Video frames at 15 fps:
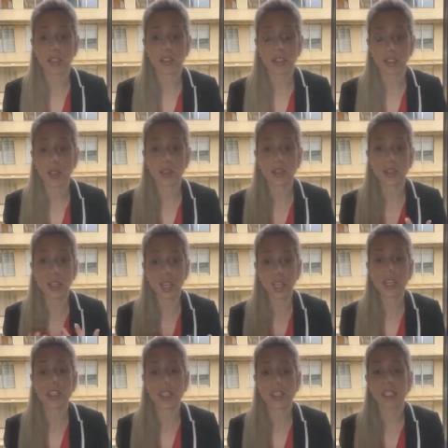you don't
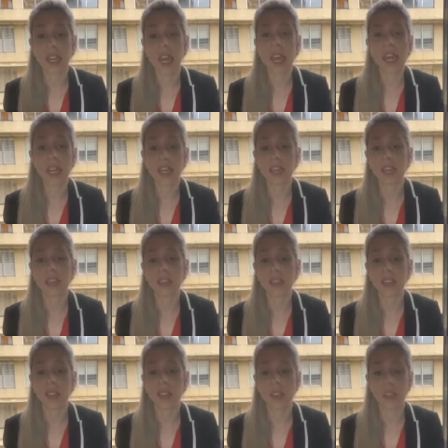need to take
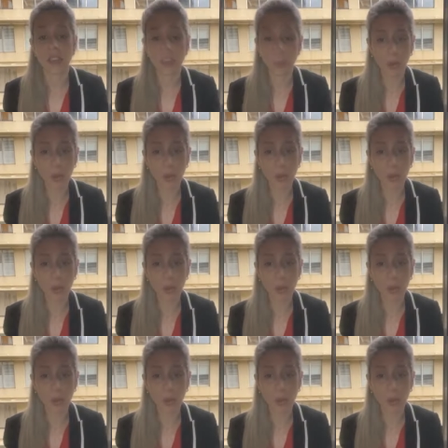their